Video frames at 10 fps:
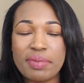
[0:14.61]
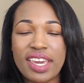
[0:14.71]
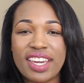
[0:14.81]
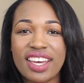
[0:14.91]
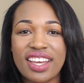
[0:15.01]

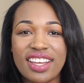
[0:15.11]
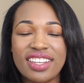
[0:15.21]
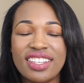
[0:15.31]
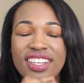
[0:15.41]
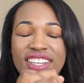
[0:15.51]

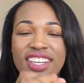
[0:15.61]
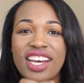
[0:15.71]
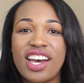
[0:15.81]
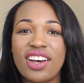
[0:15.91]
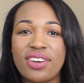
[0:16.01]
Meka,
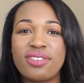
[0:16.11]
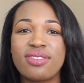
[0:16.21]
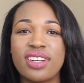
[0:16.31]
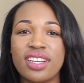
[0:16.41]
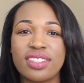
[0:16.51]

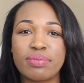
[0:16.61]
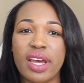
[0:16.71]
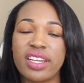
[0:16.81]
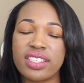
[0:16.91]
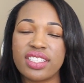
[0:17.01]
Oh
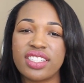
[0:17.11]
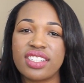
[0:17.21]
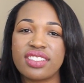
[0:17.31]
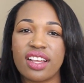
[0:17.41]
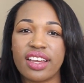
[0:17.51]
my
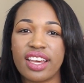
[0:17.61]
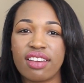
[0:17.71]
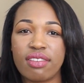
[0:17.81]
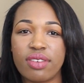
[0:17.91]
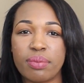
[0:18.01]
goodness, I
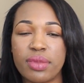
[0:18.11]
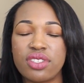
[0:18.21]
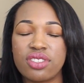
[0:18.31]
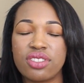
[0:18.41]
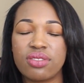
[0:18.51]
have
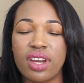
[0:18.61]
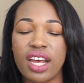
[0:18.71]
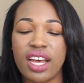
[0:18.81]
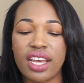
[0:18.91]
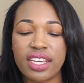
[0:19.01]
missed you
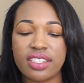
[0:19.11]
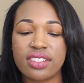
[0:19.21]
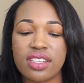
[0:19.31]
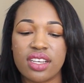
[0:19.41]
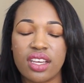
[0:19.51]

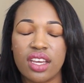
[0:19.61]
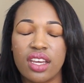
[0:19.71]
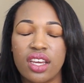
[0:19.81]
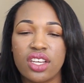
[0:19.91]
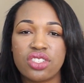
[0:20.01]
guys
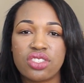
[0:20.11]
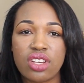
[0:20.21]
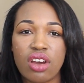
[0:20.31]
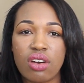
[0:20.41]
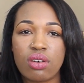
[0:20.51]

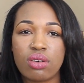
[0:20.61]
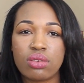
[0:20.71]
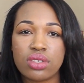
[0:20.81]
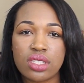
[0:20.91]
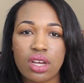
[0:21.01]

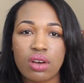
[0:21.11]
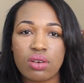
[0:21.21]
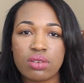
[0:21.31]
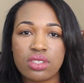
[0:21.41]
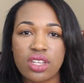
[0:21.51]
so,
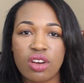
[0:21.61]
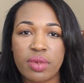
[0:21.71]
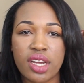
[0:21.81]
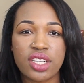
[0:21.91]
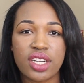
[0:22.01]
so, so
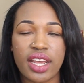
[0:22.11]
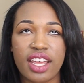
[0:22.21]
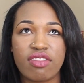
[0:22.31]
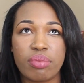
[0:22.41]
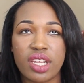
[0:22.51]
much. I
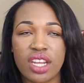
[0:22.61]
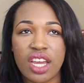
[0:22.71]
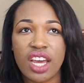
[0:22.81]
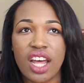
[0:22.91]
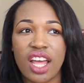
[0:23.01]
have
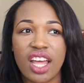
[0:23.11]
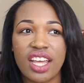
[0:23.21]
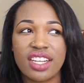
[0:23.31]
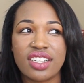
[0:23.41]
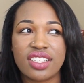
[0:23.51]
been
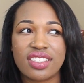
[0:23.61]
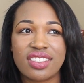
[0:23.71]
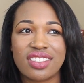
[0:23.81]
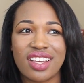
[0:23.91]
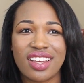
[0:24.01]
gone
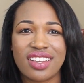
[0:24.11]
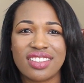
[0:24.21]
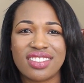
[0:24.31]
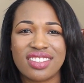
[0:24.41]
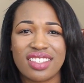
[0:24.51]

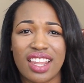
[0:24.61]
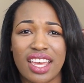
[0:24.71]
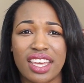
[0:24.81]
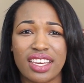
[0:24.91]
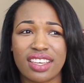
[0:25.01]
since
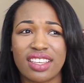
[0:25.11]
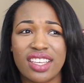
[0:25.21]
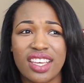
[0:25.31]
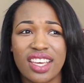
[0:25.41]
like,